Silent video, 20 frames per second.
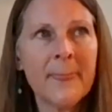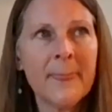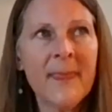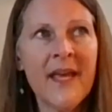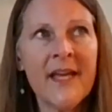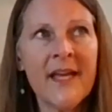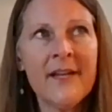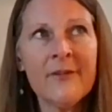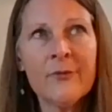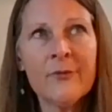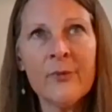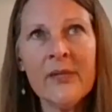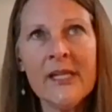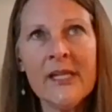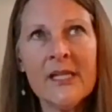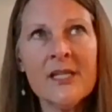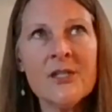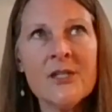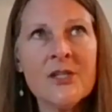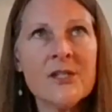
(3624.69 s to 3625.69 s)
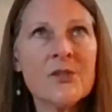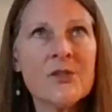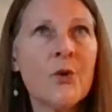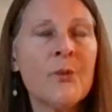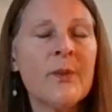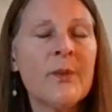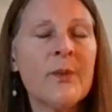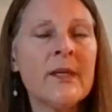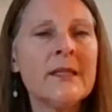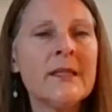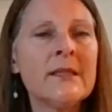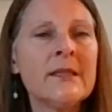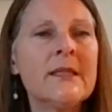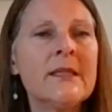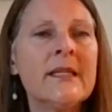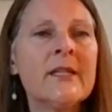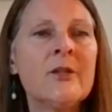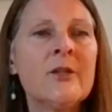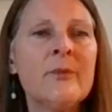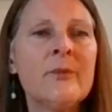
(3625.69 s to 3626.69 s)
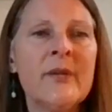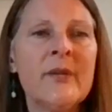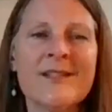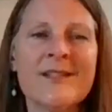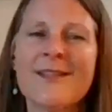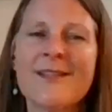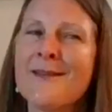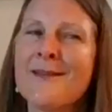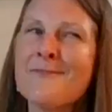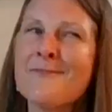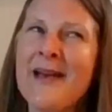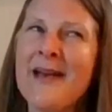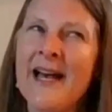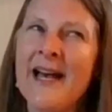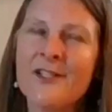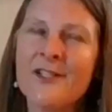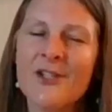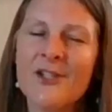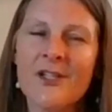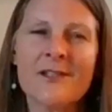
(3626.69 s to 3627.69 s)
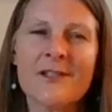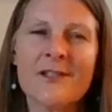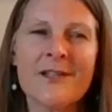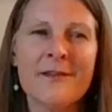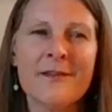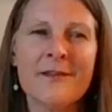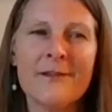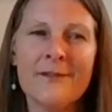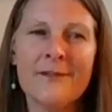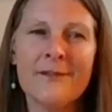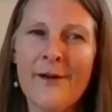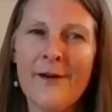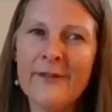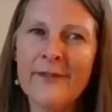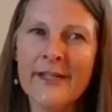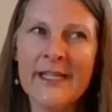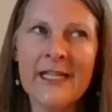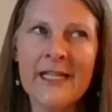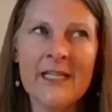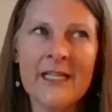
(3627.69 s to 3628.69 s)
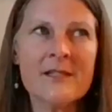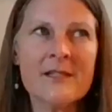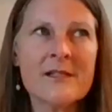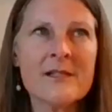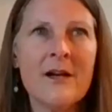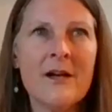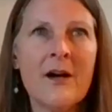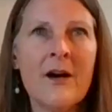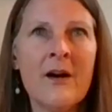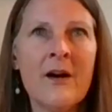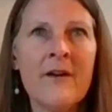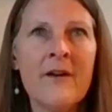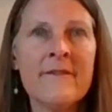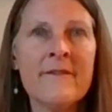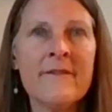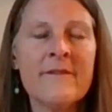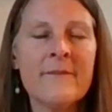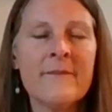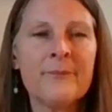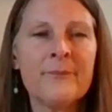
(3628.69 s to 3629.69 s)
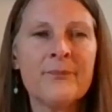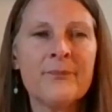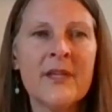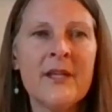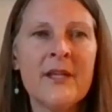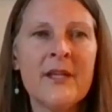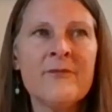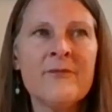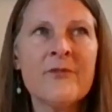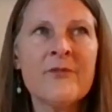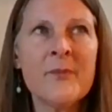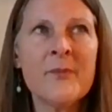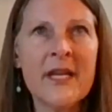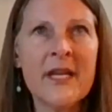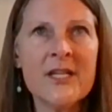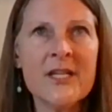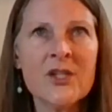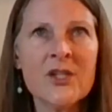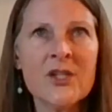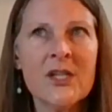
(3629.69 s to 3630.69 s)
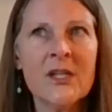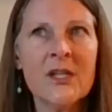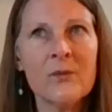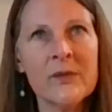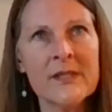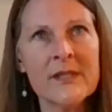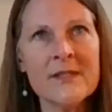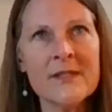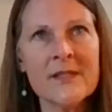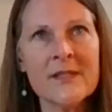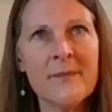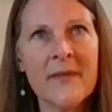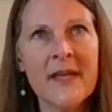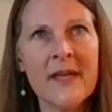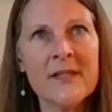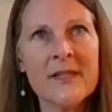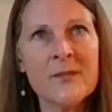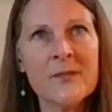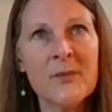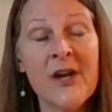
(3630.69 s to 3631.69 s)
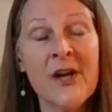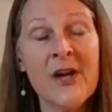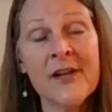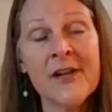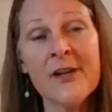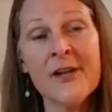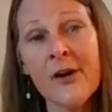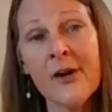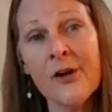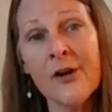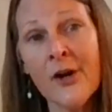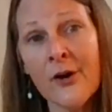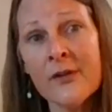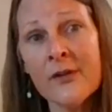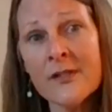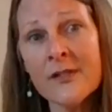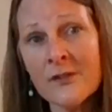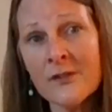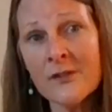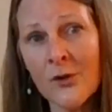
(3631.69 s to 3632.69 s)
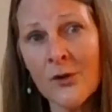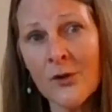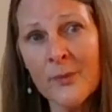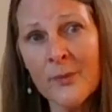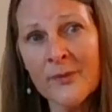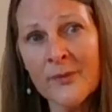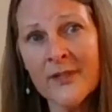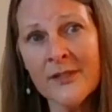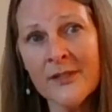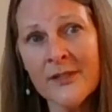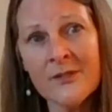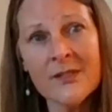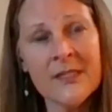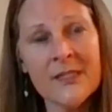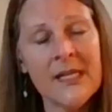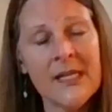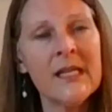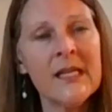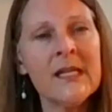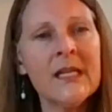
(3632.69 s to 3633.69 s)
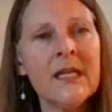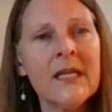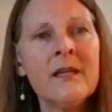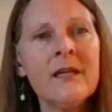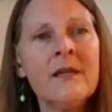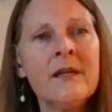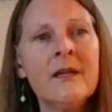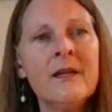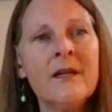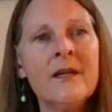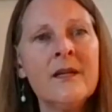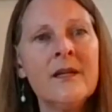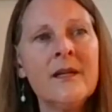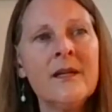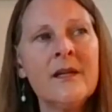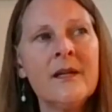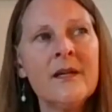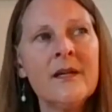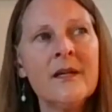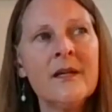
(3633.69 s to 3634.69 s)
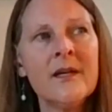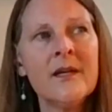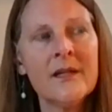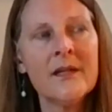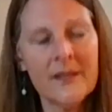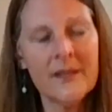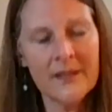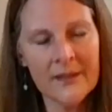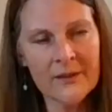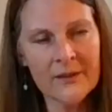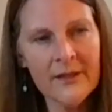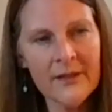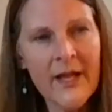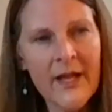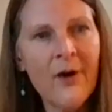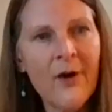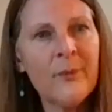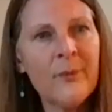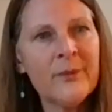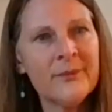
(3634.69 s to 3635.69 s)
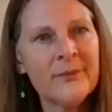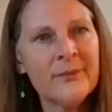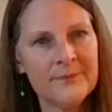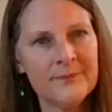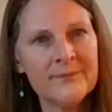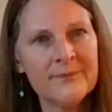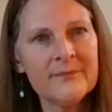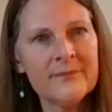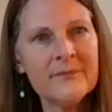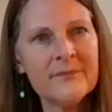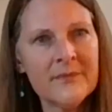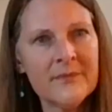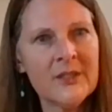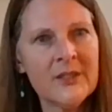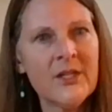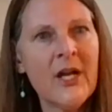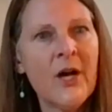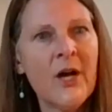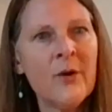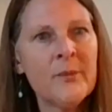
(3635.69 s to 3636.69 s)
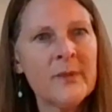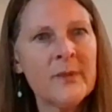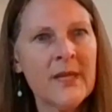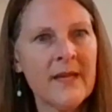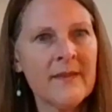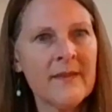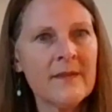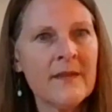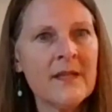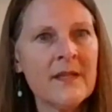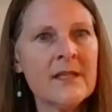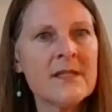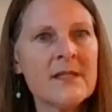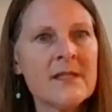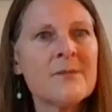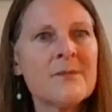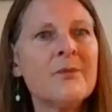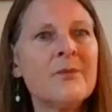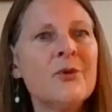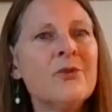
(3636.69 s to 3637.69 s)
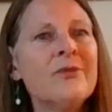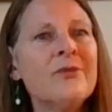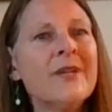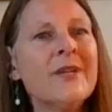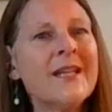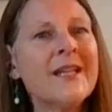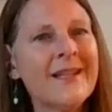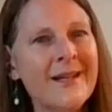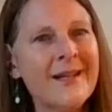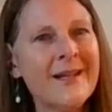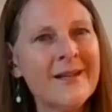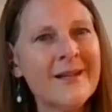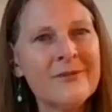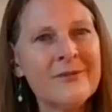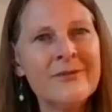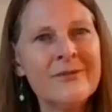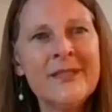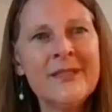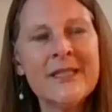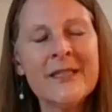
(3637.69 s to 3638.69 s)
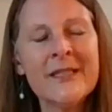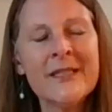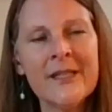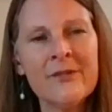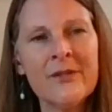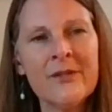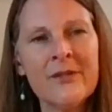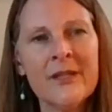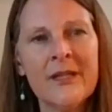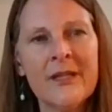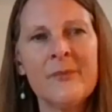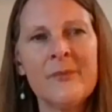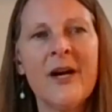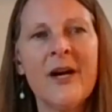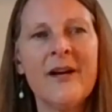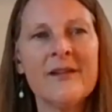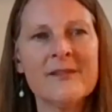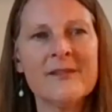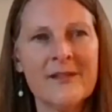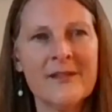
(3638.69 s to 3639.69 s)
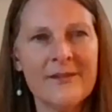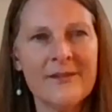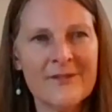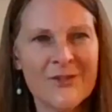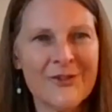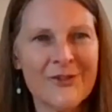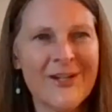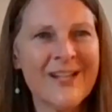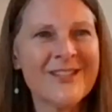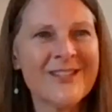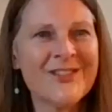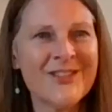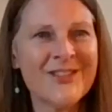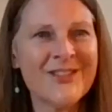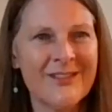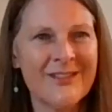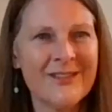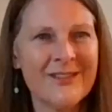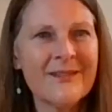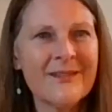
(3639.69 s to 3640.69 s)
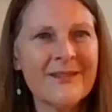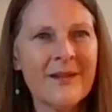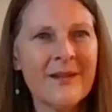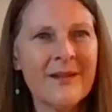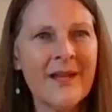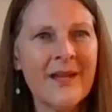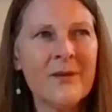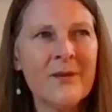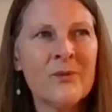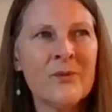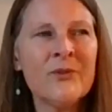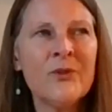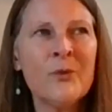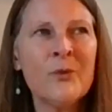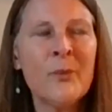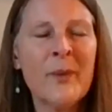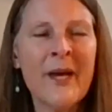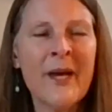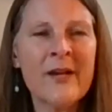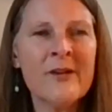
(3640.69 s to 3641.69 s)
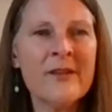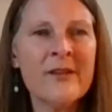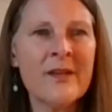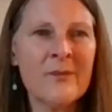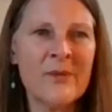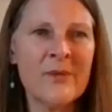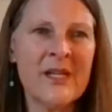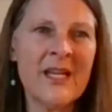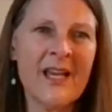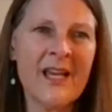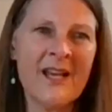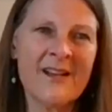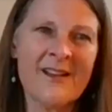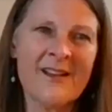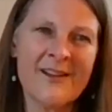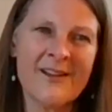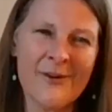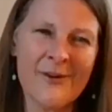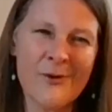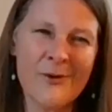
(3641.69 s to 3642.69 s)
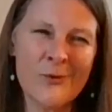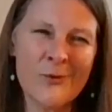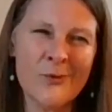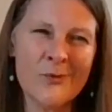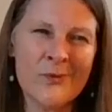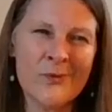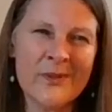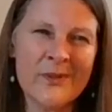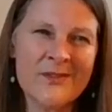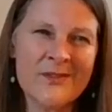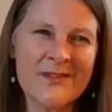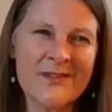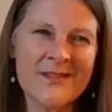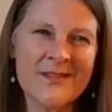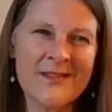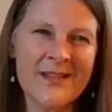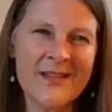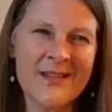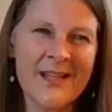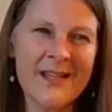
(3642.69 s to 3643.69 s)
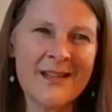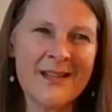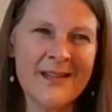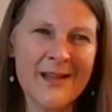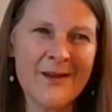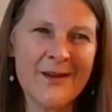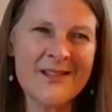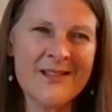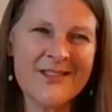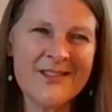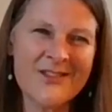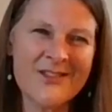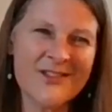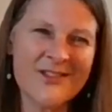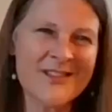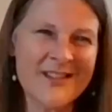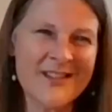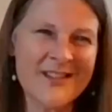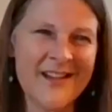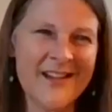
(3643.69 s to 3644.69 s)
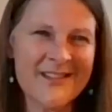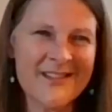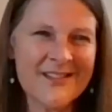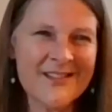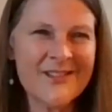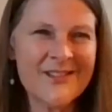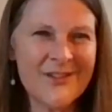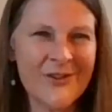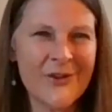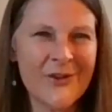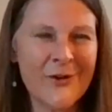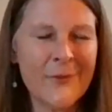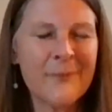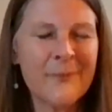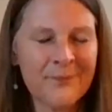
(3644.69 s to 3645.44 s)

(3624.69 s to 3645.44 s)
And if we can just open a little bit to the magic, to the loveliness of information and wisdom that's beyond our current scope of understanding, it'll help. It'll help get things moving in a really, really positive direction. And we'll do better than we can on our own with just thinking that it's just us, you know?